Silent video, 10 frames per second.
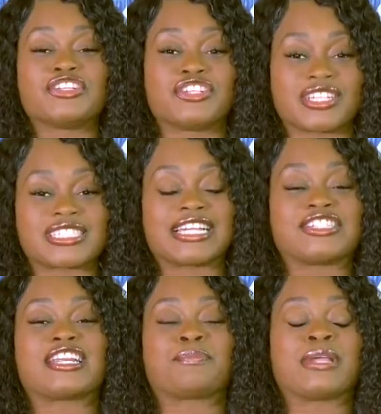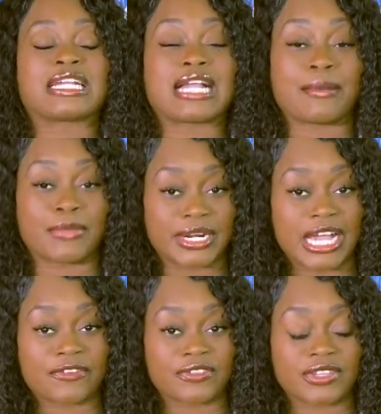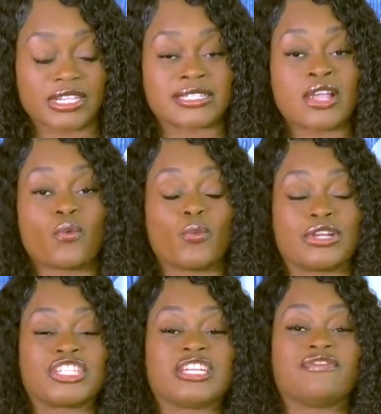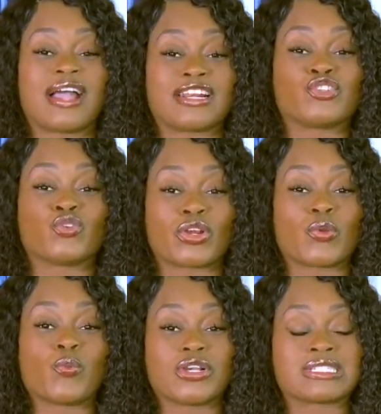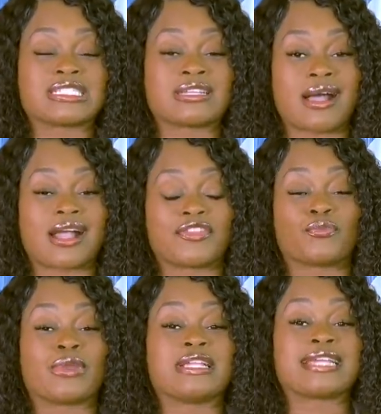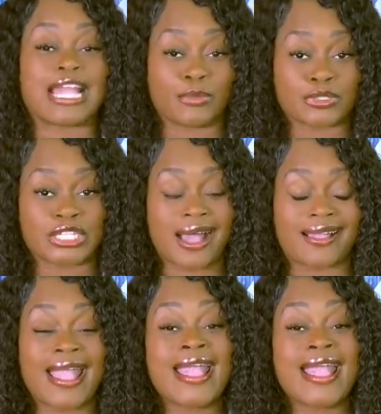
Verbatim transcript: just like Jada Pinkett got money off of this when she invited Jordyn Woods to talk on the Red Table Talk.